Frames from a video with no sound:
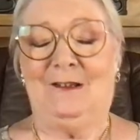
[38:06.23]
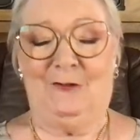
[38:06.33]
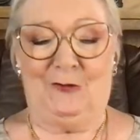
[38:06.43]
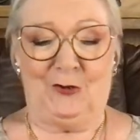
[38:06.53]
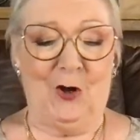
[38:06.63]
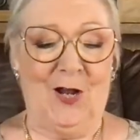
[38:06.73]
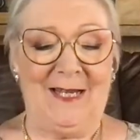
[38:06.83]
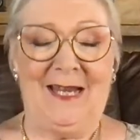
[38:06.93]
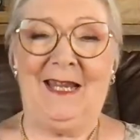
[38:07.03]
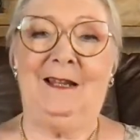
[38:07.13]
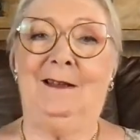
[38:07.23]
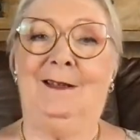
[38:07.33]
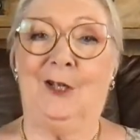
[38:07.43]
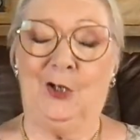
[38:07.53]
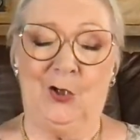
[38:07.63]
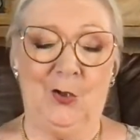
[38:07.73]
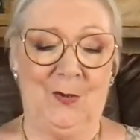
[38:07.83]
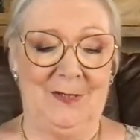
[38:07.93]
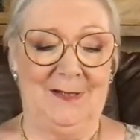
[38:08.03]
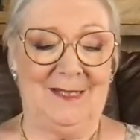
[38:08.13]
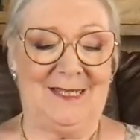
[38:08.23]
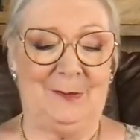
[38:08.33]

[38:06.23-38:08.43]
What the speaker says: trining Uranus,